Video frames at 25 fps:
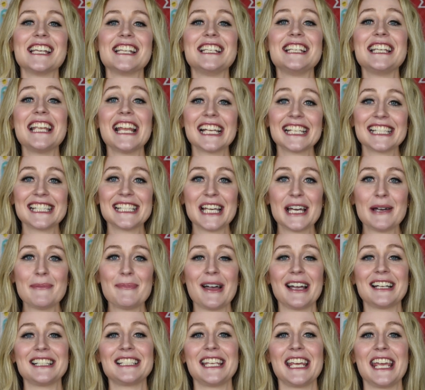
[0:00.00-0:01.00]
Next
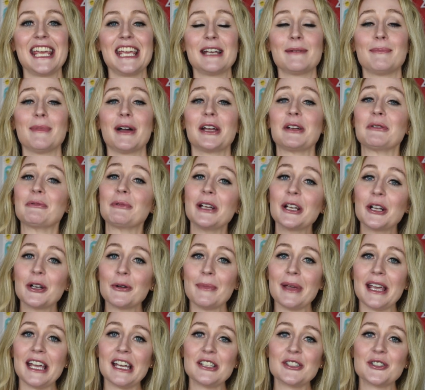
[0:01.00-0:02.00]
up, I take my
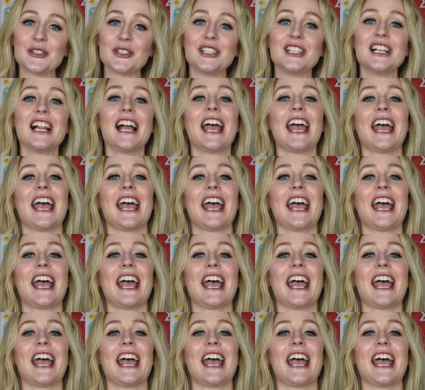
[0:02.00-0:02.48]
Rieger mandrel